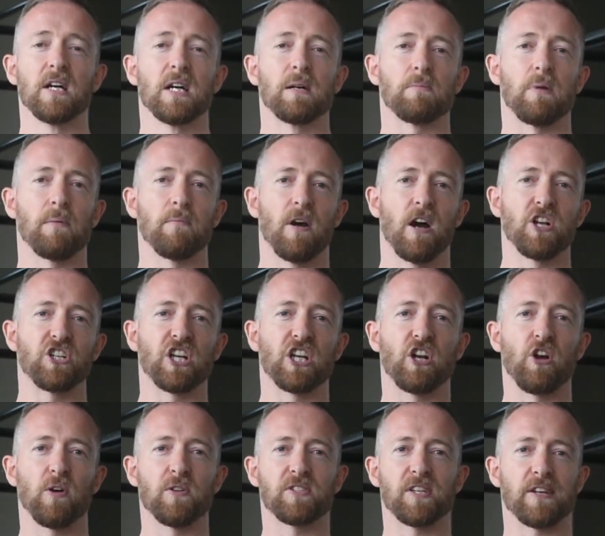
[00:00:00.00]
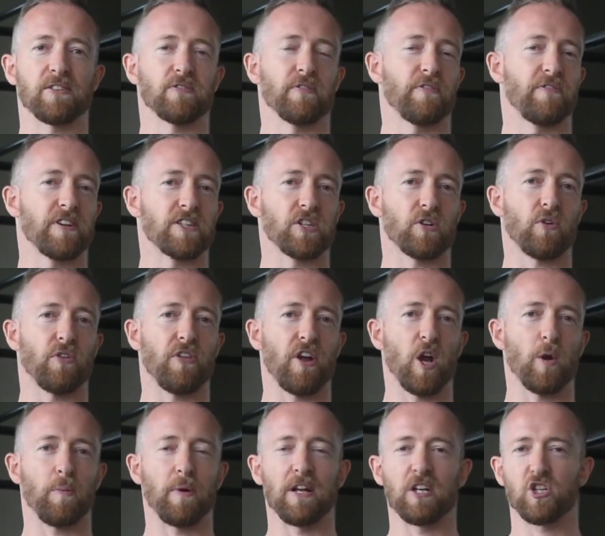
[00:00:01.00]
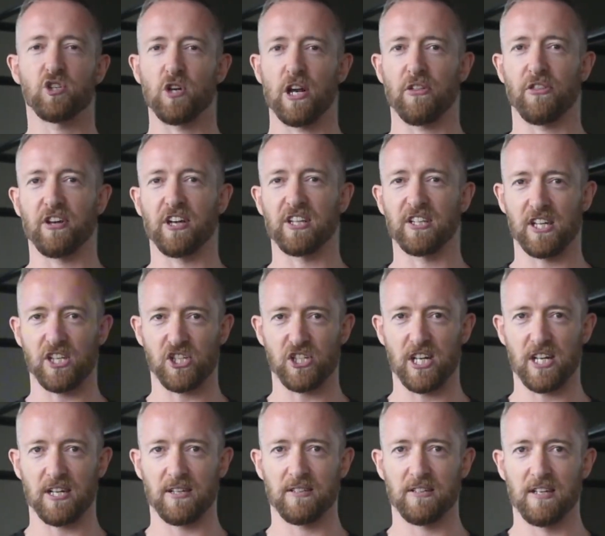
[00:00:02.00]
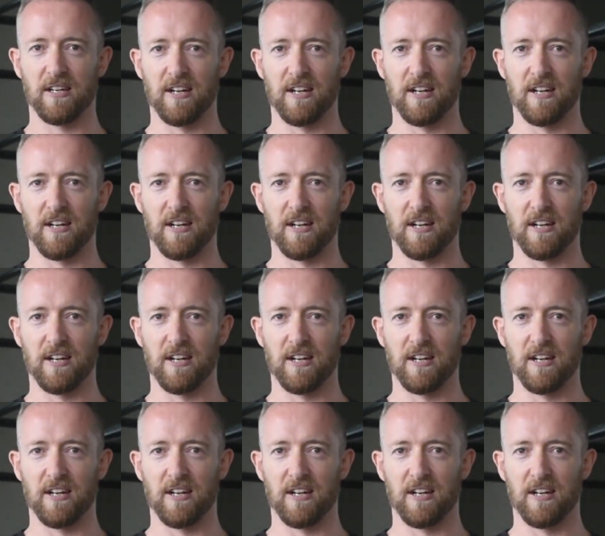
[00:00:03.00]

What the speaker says: By merging concepts from physical therapy and strength and conditioning,